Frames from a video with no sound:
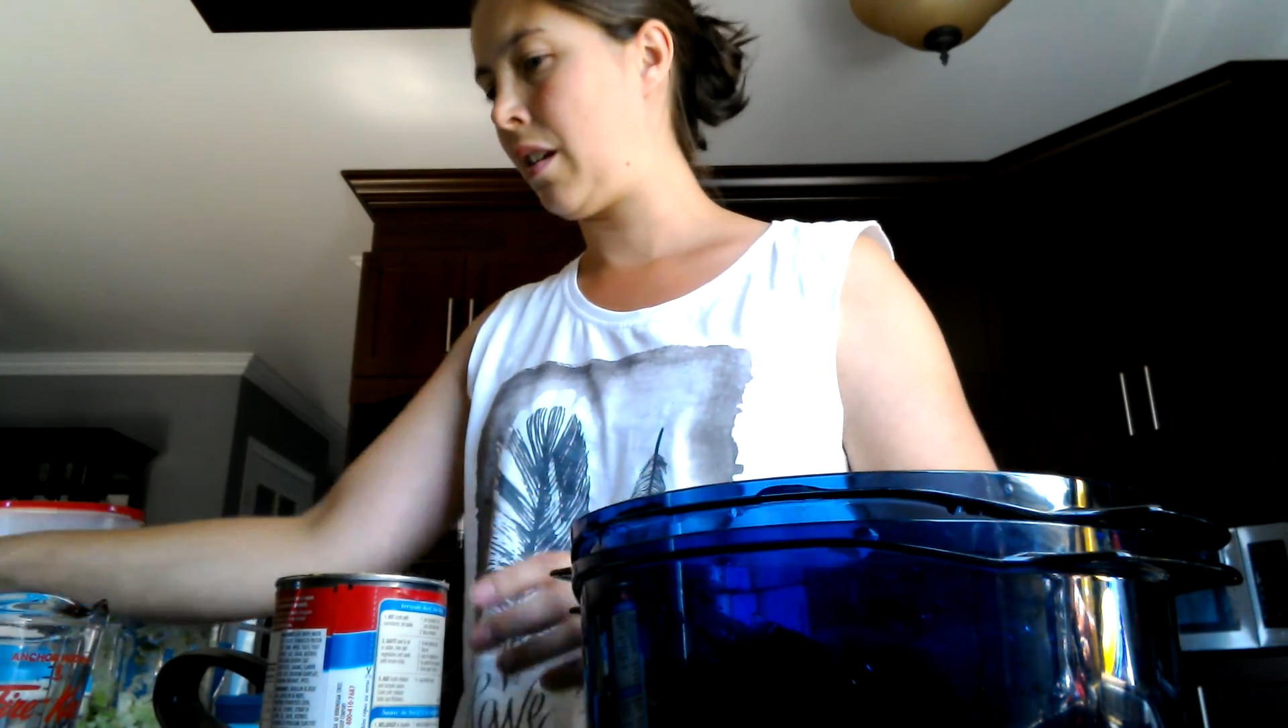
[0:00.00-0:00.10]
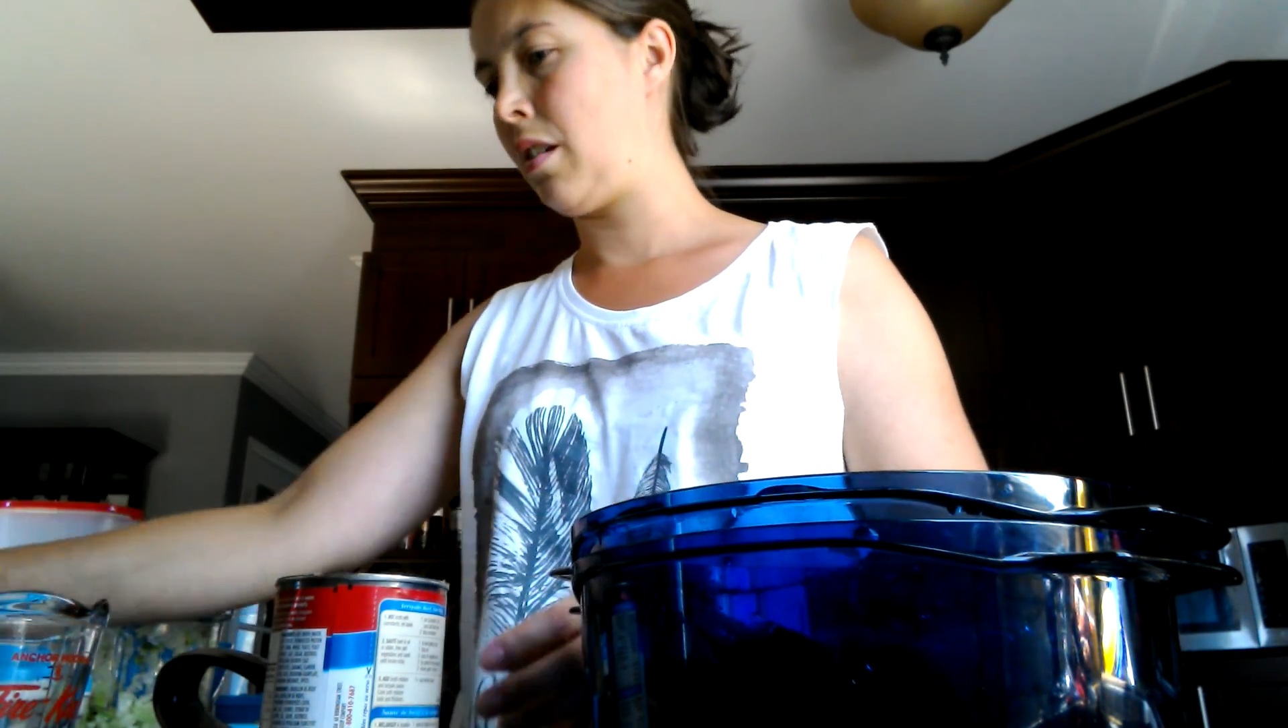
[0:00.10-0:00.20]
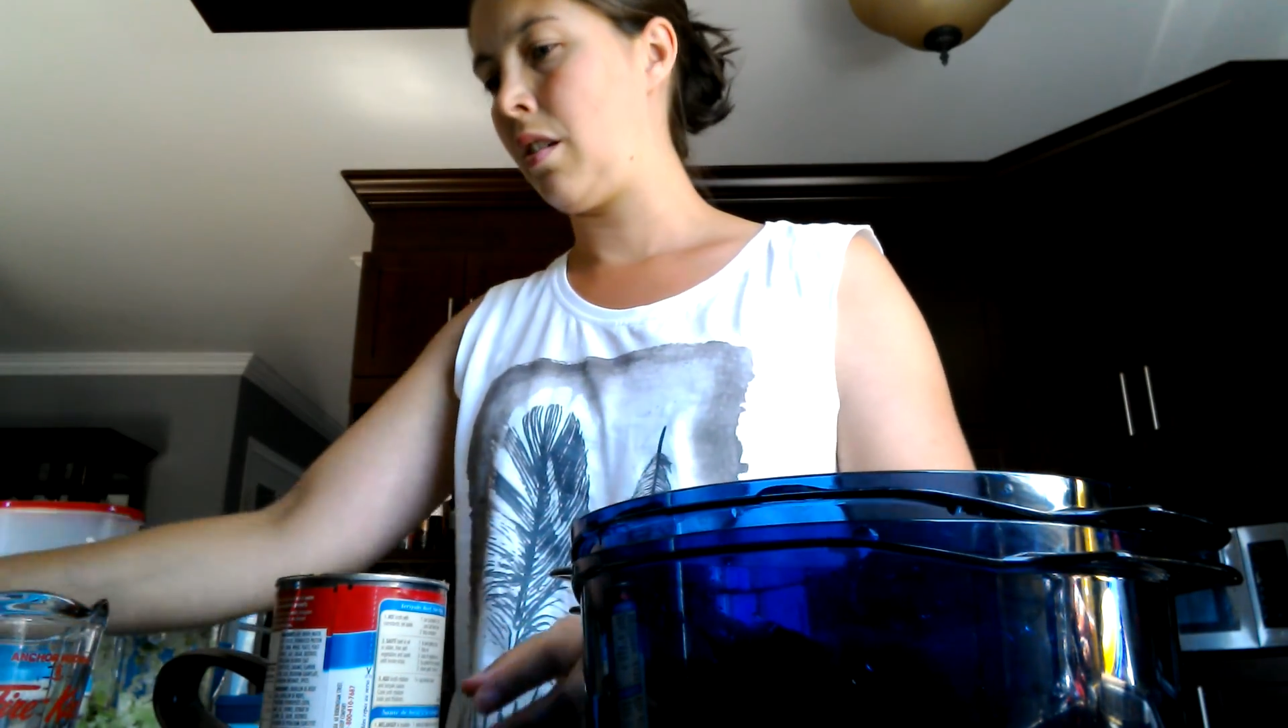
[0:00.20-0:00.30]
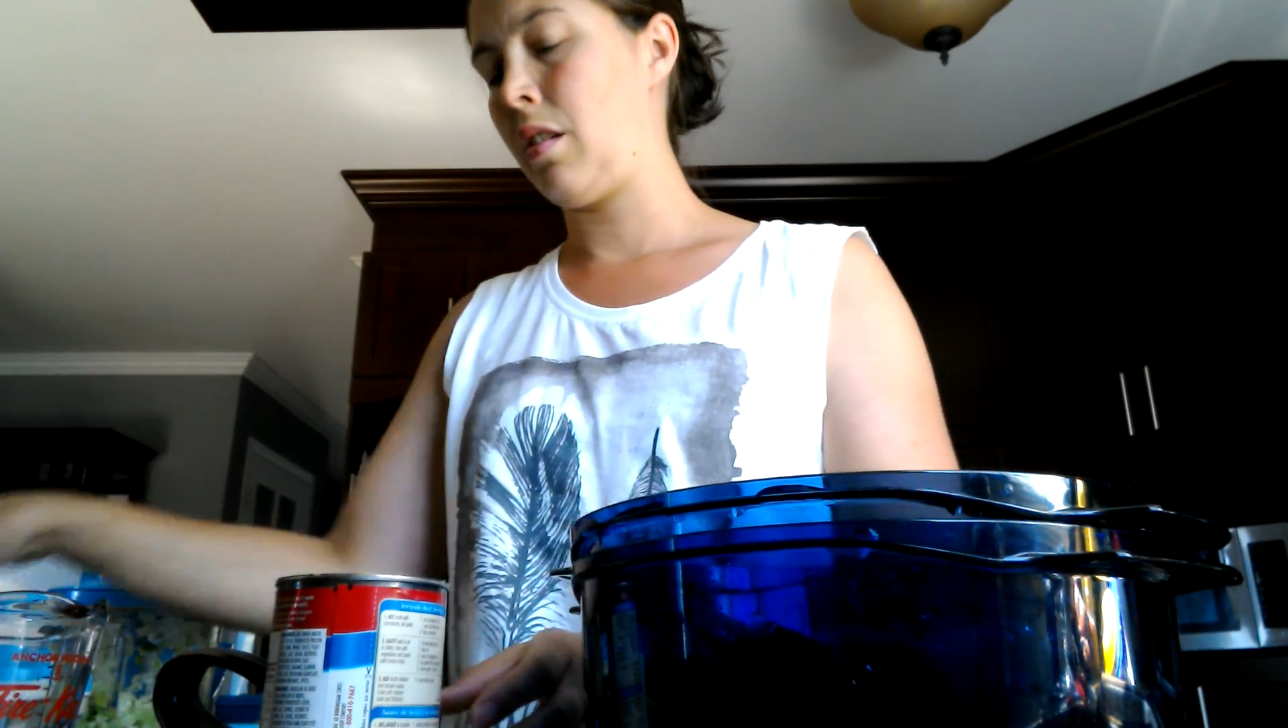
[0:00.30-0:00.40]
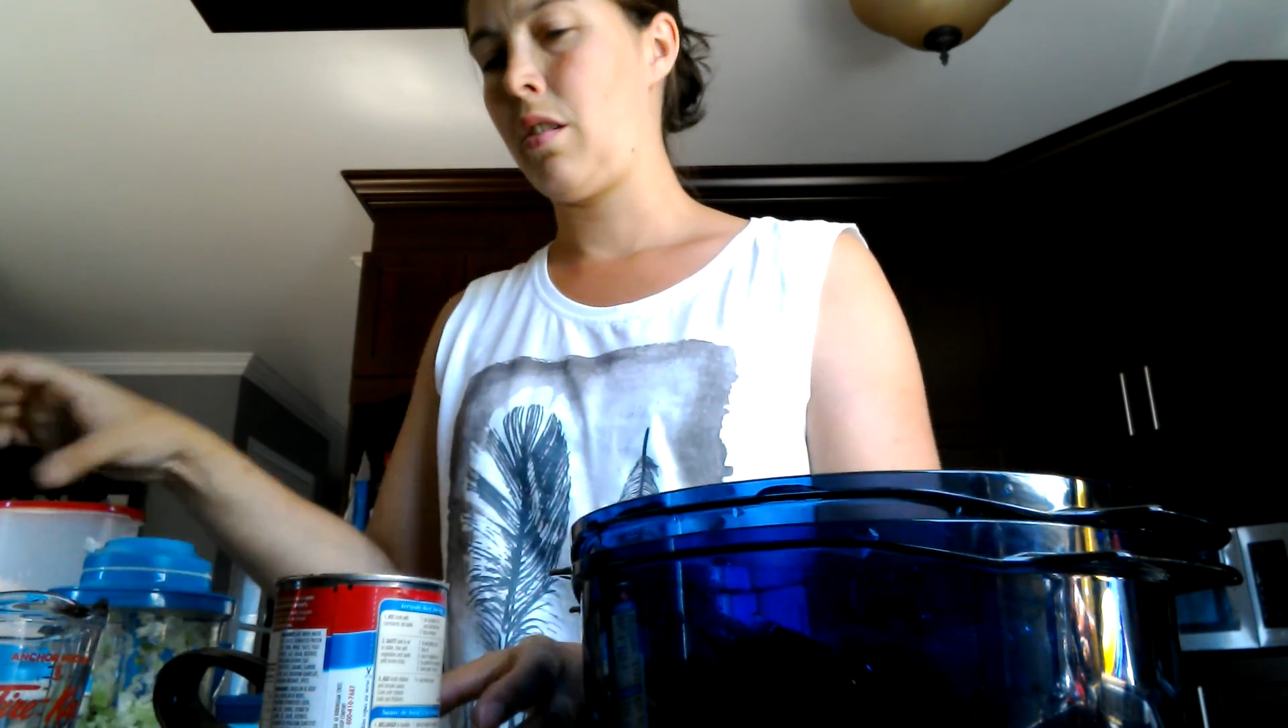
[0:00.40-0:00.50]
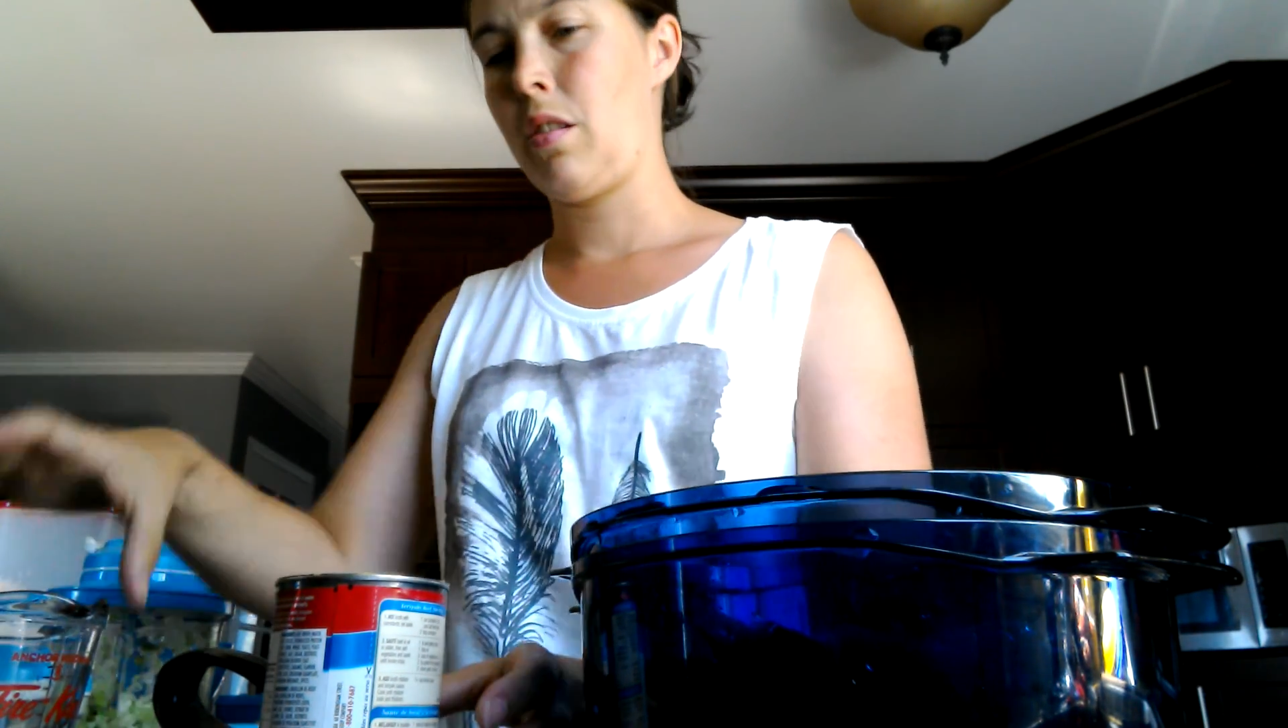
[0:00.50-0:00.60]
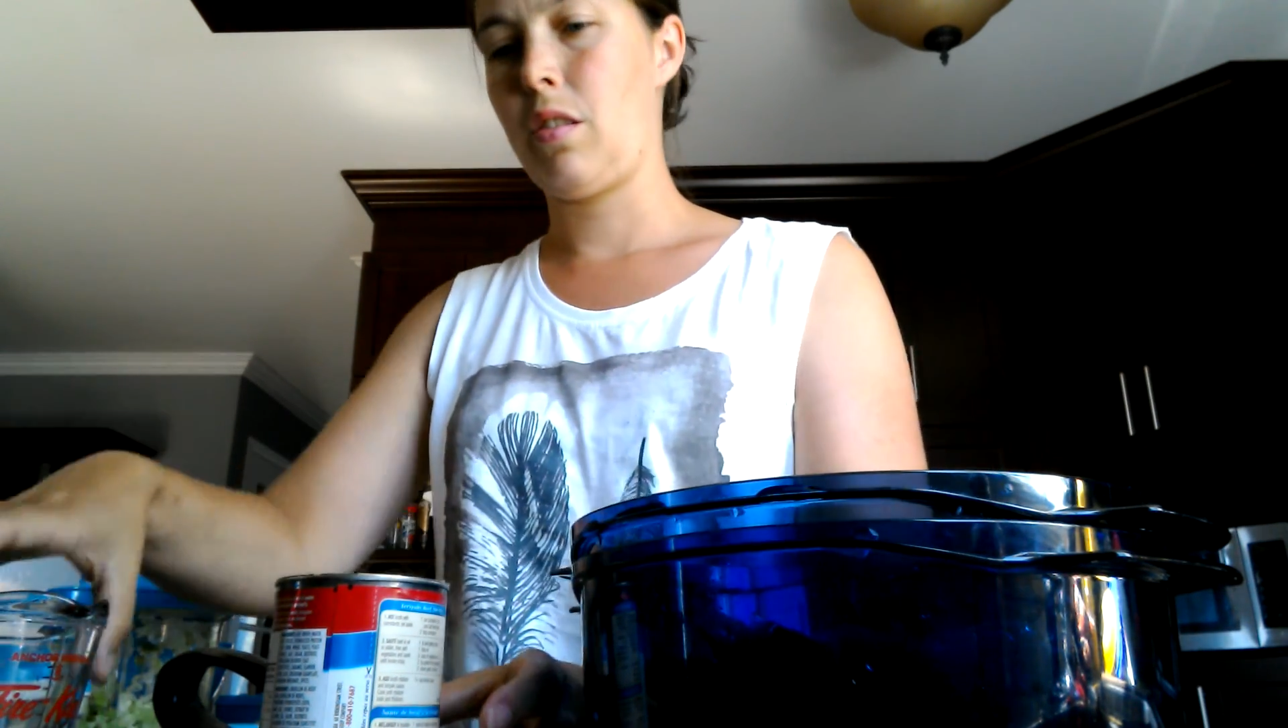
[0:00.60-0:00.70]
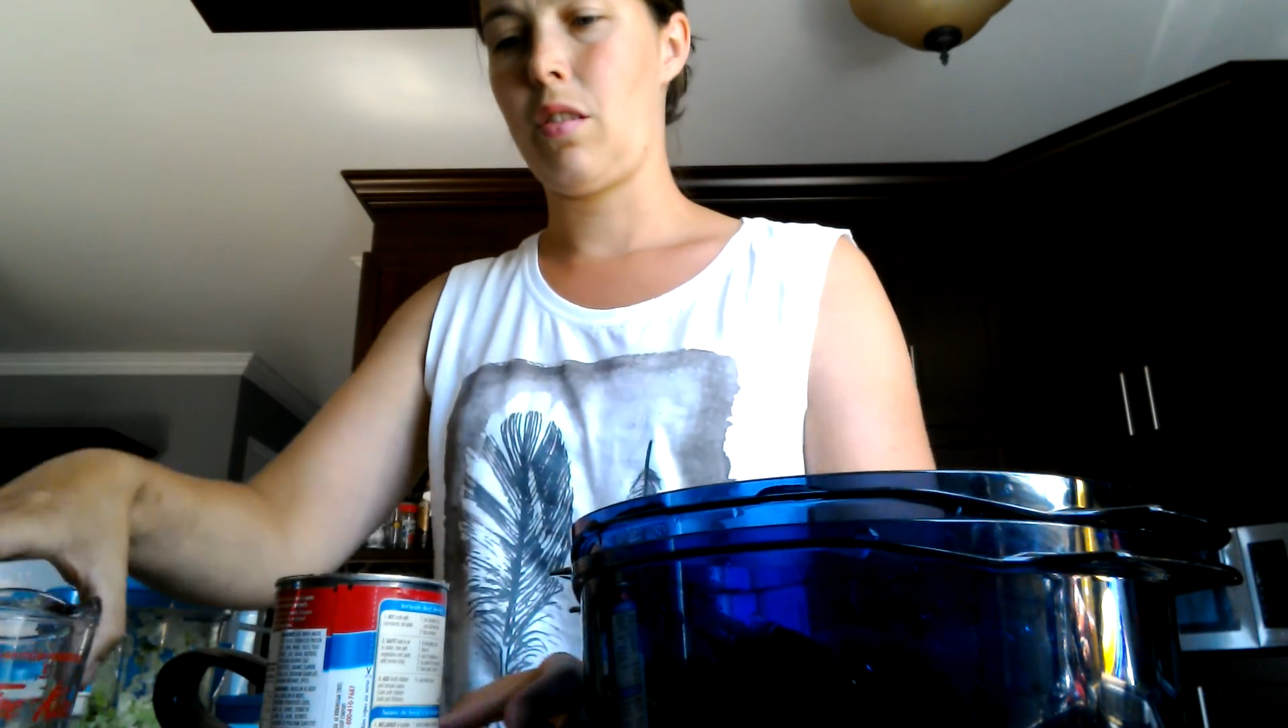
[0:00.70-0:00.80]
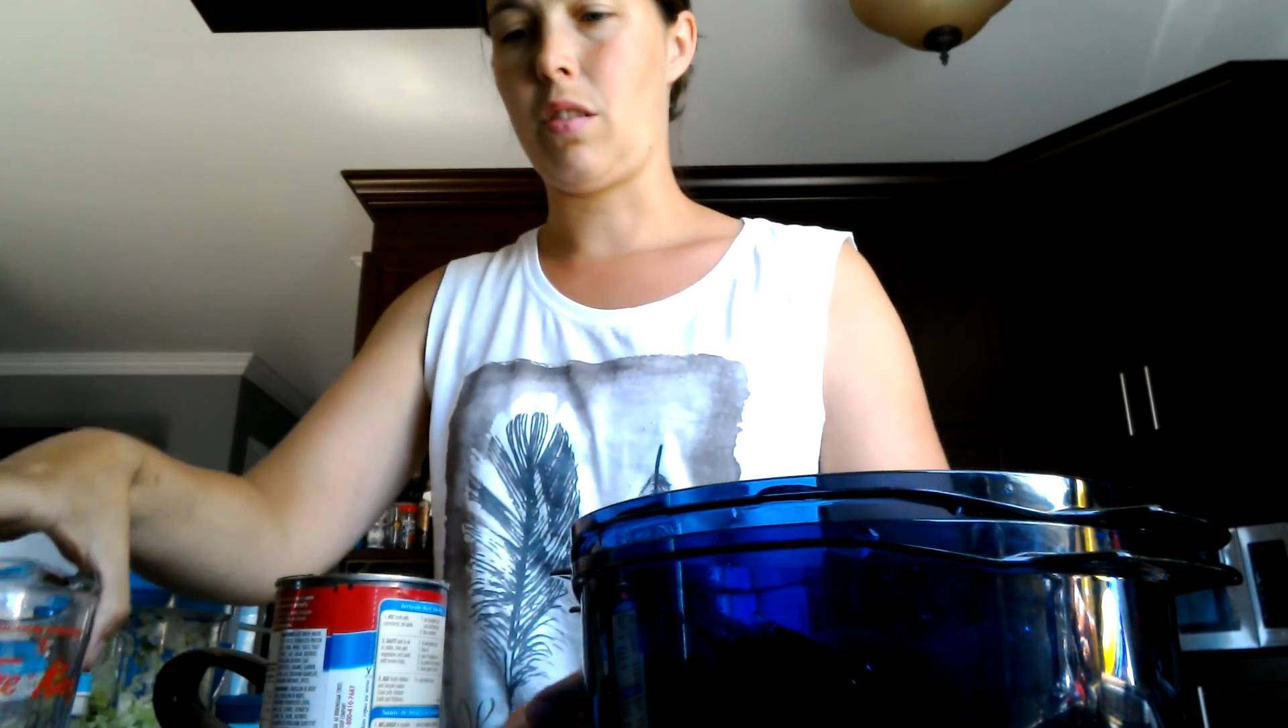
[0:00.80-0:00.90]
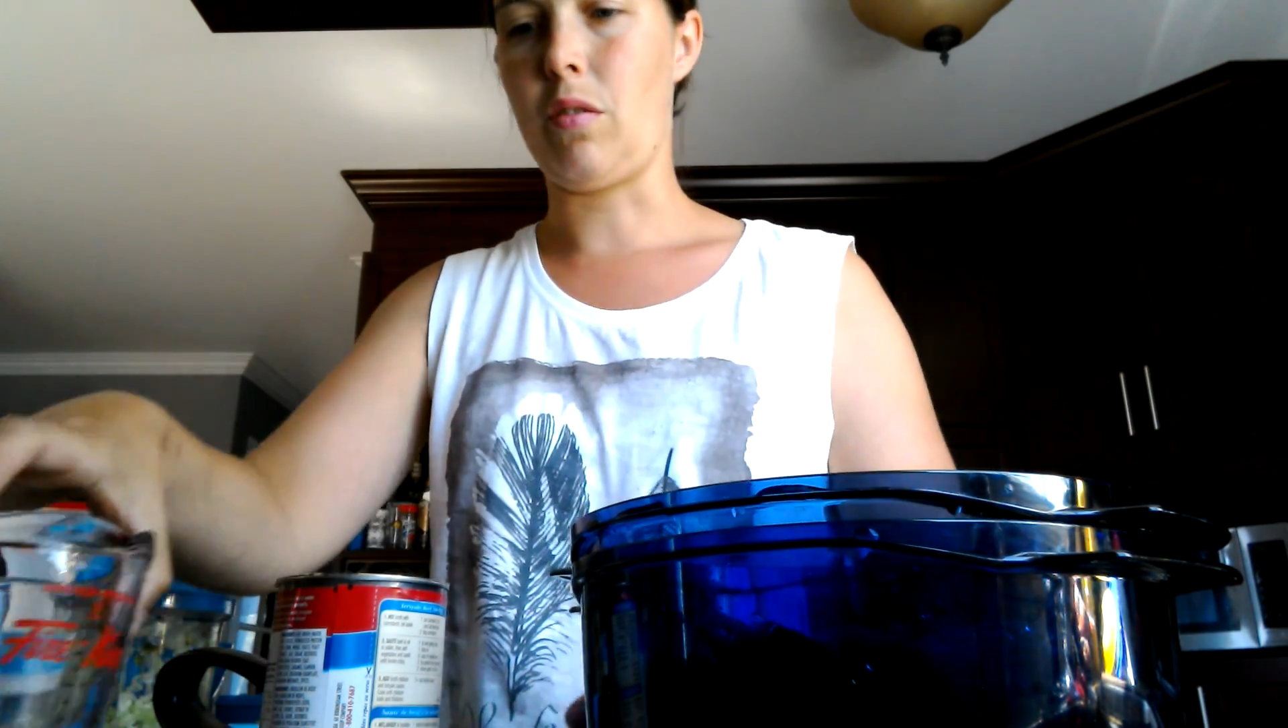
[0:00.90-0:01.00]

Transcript: So